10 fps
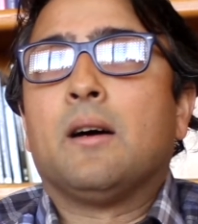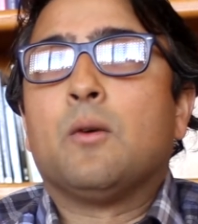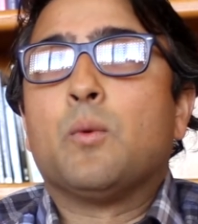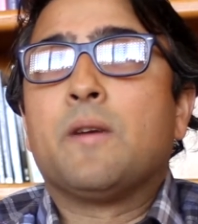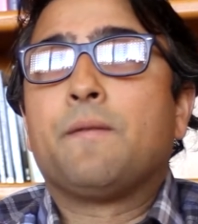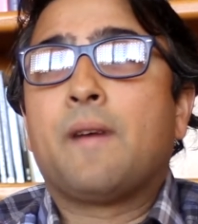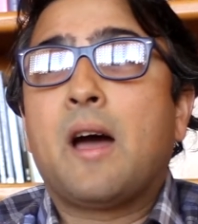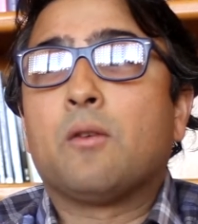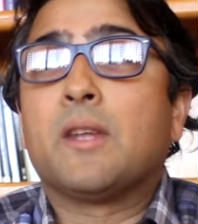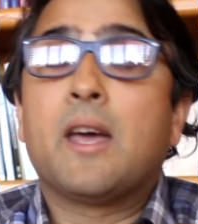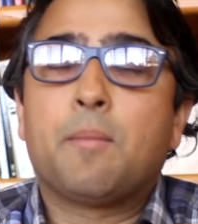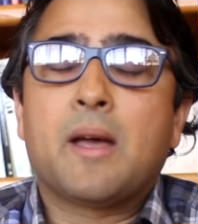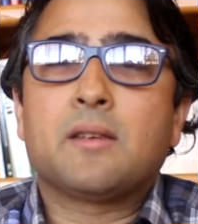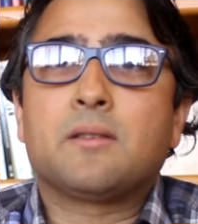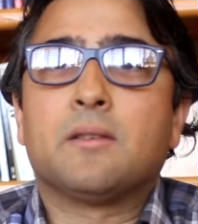we found the
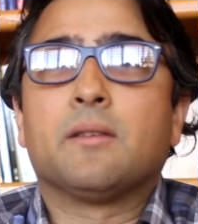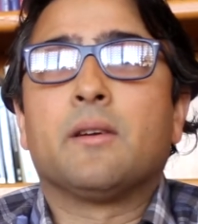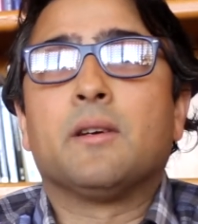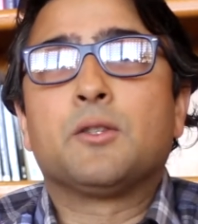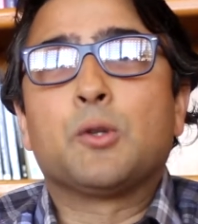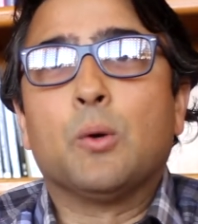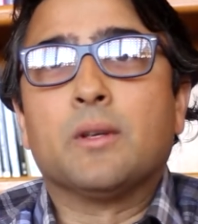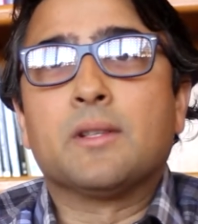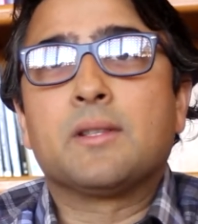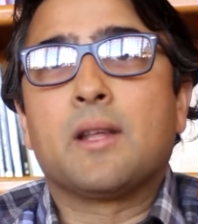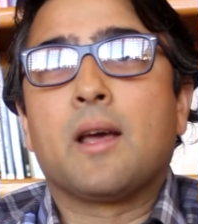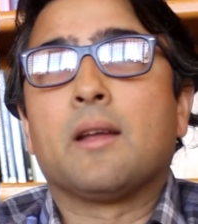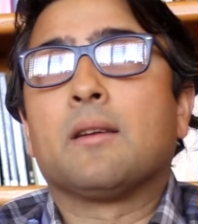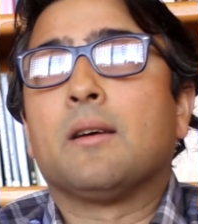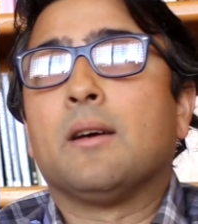headmaster there told us
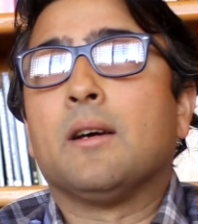that